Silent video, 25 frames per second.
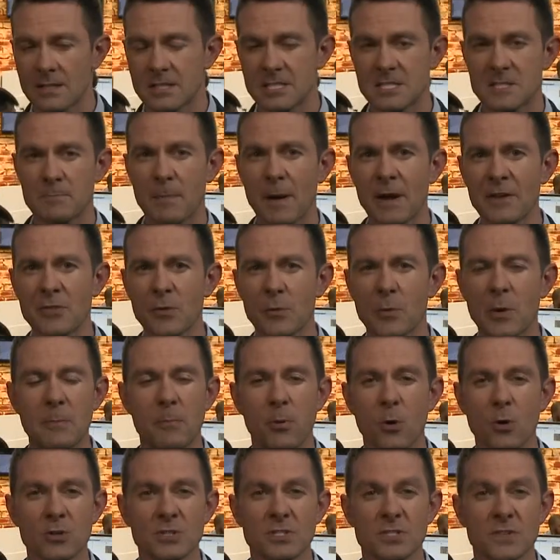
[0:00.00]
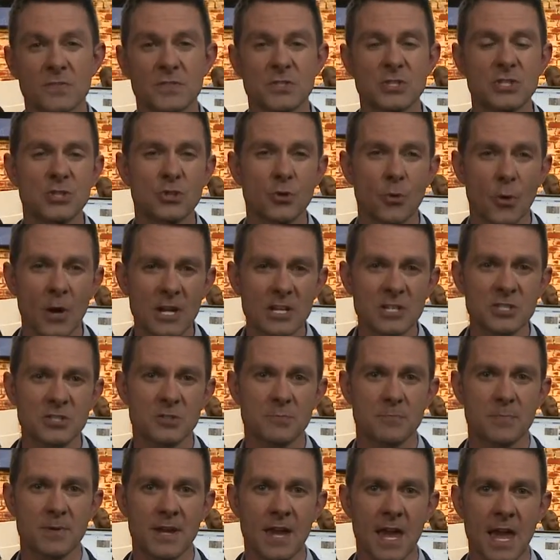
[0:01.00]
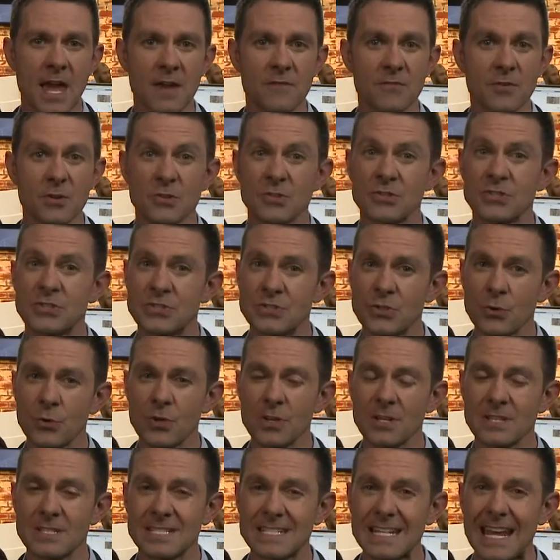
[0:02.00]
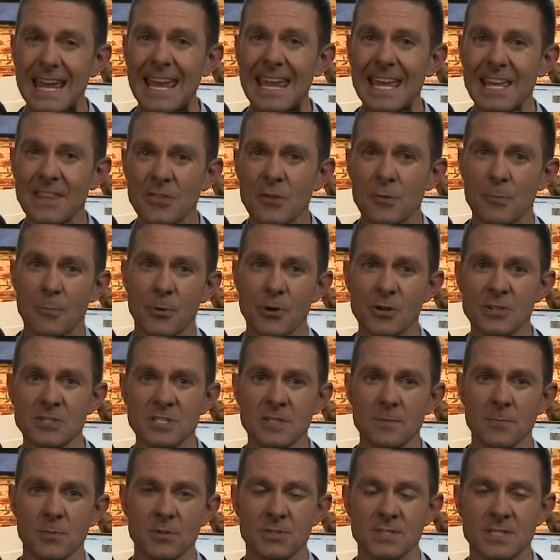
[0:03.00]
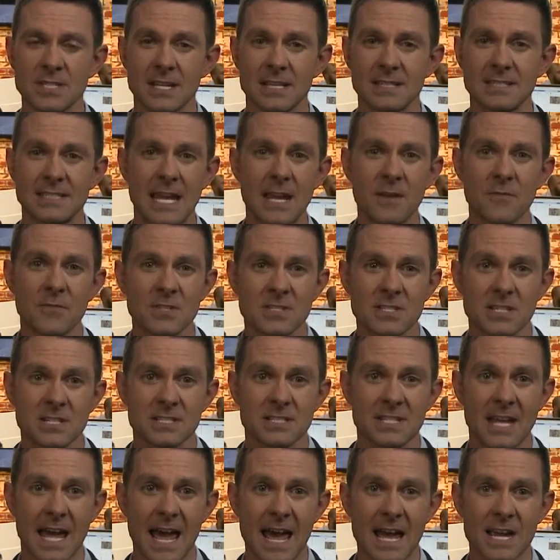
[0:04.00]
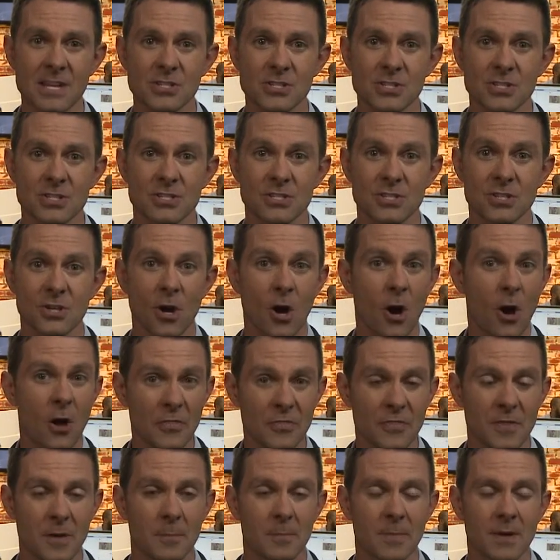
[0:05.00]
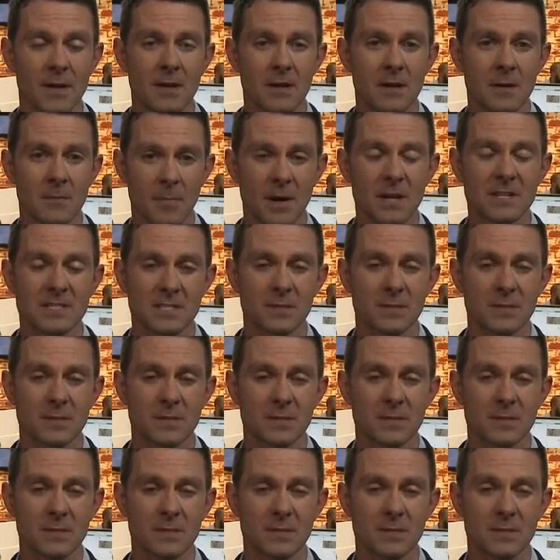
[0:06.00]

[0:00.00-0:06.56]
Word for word: Despite the reports of strange behavior, students and their principal said Davidson's actions caught them by